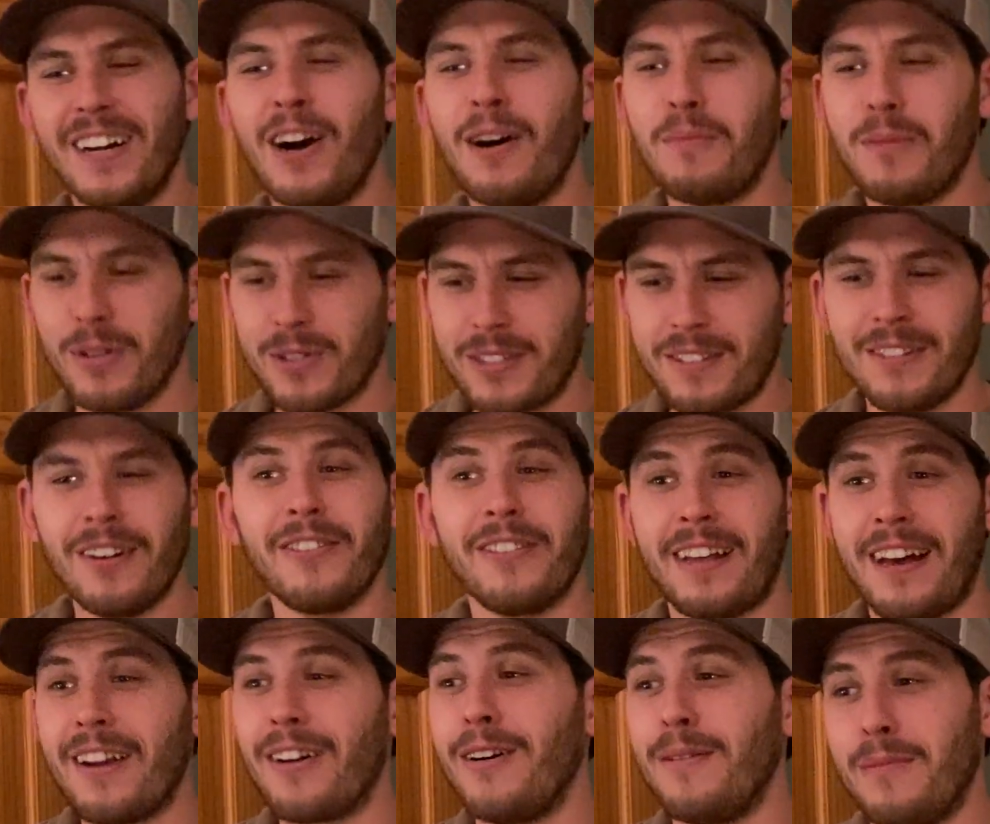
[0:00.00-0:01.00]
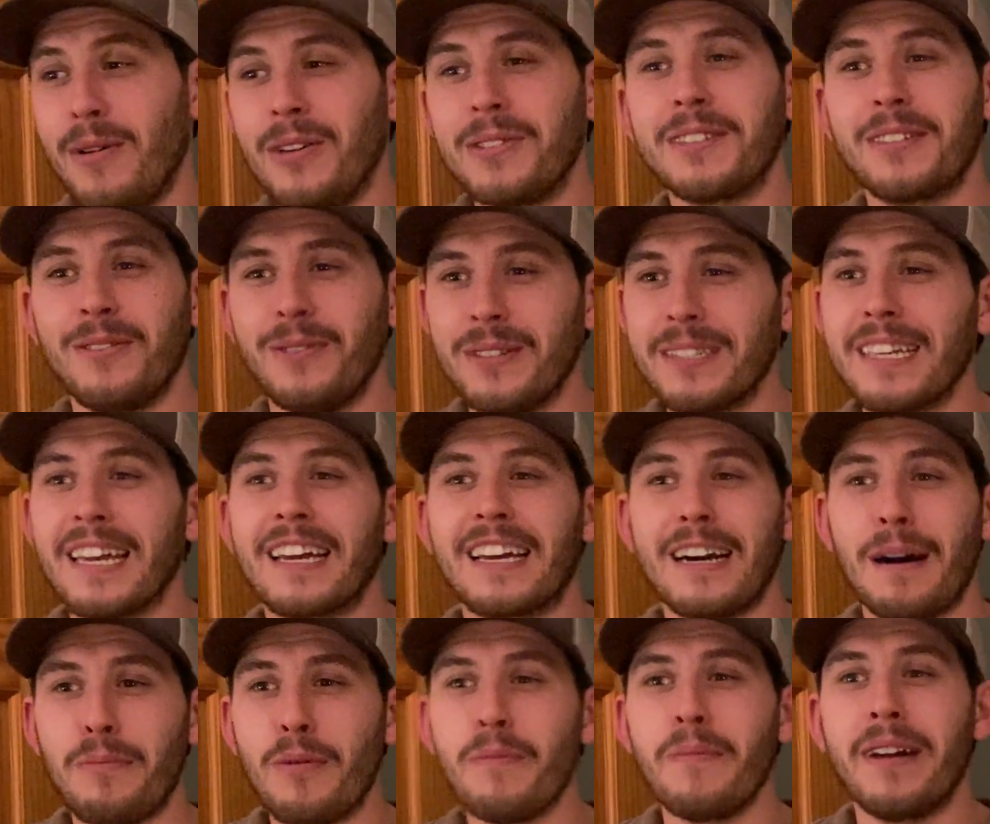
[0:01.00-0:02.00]
Almost. No, not almost. It was like a
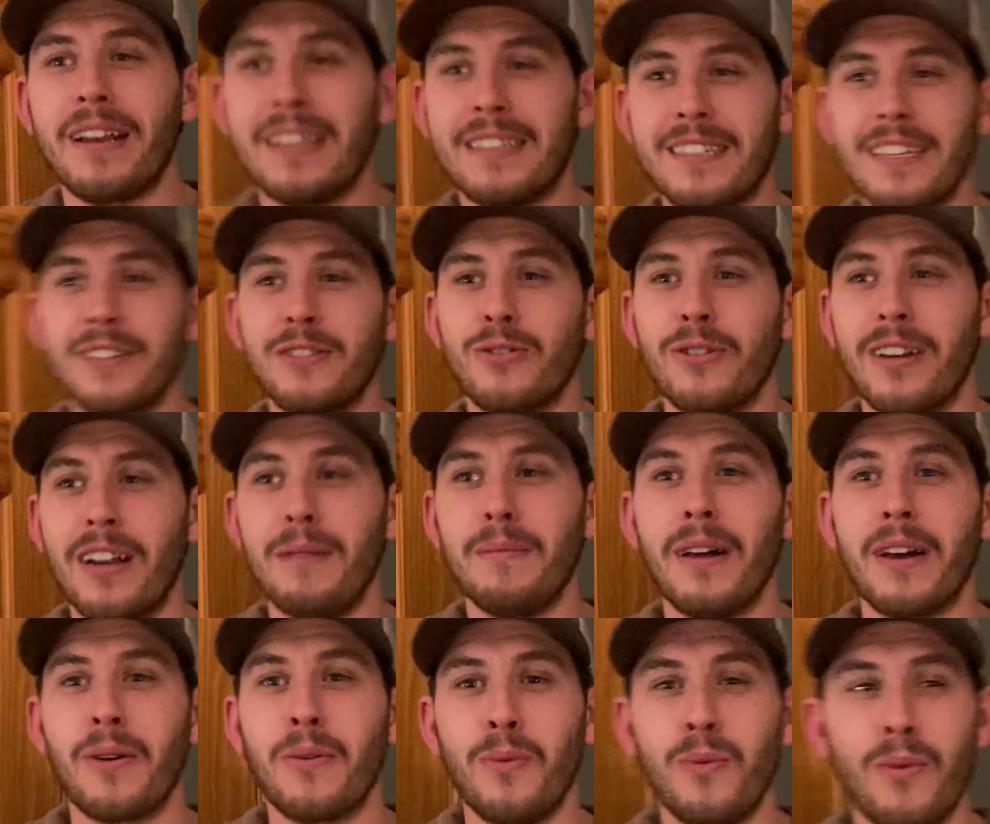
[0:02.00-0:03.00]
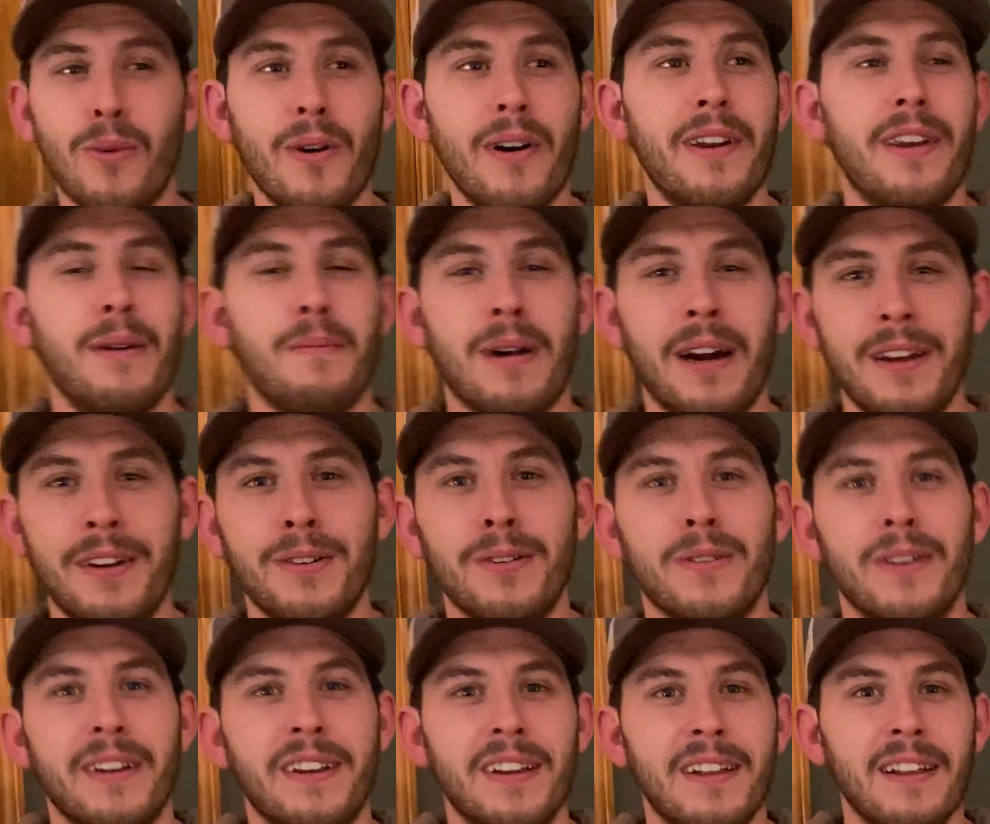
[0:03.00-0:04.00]
couple minutes into it. I'm like, what am I
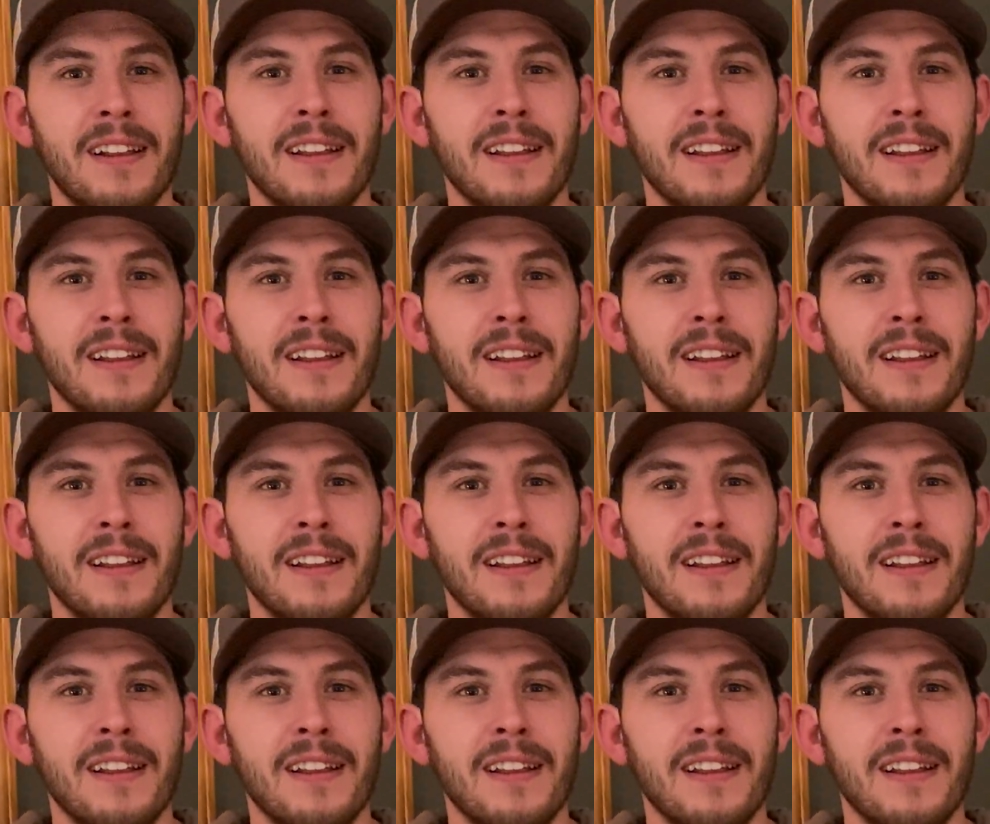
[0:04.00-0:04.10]
doing?